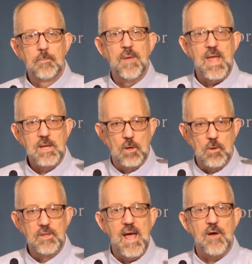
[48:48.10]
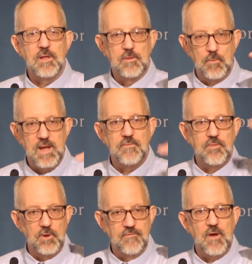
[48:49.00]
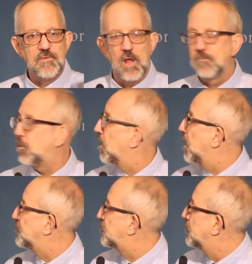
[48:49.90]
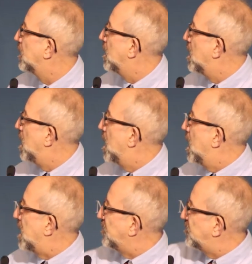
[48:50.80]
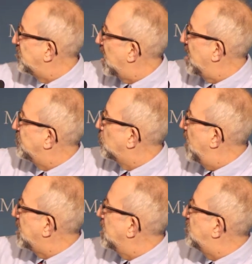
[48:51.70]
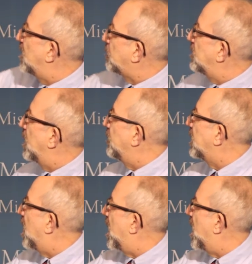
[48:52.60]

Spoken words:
to pay gold out at the rate of $35 per ounce. And he says, I have directed Secretary